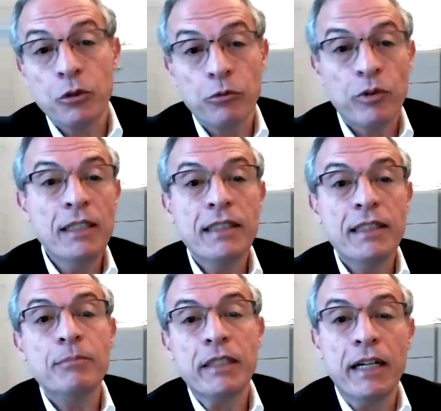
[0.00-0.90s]
to write
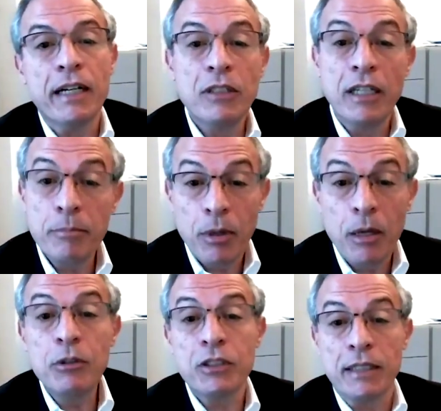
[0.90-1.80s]
them down and
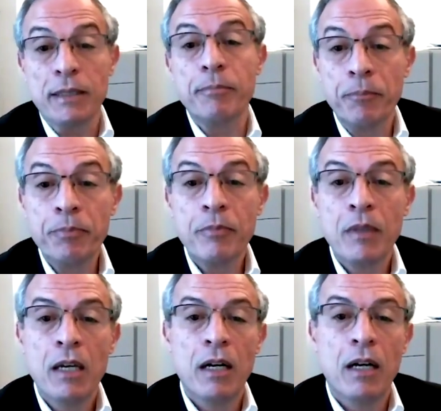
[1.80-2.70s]
publish
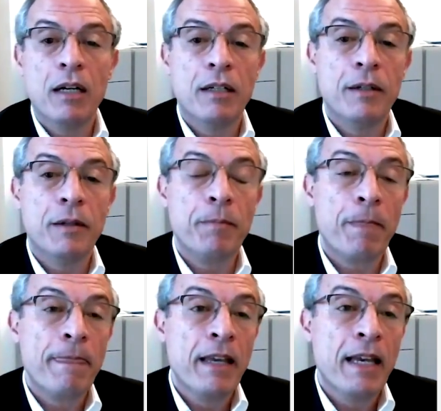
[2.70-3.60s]
them.
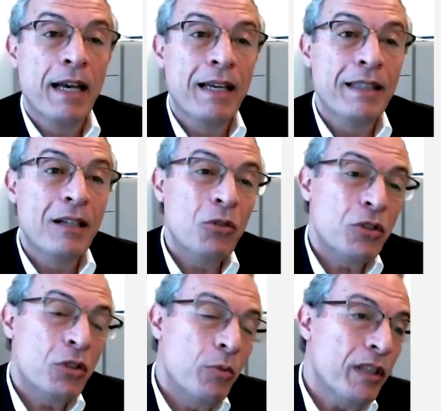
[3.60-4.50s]
And
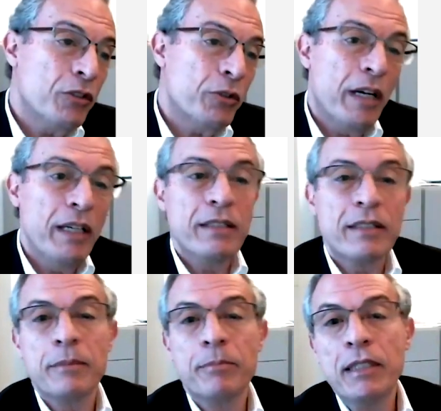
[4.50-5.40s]
also when the trial is
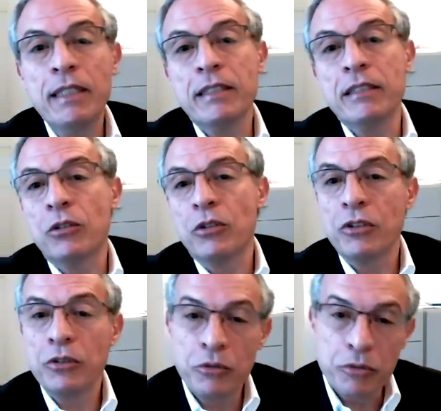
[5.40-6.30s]
completed or
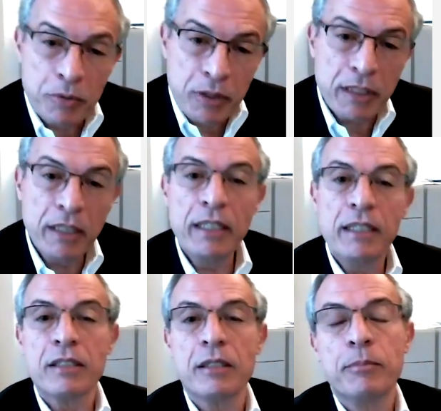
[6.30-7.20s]
the study
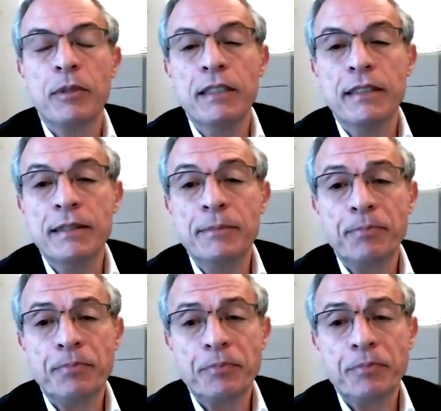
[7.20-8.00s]
is completed,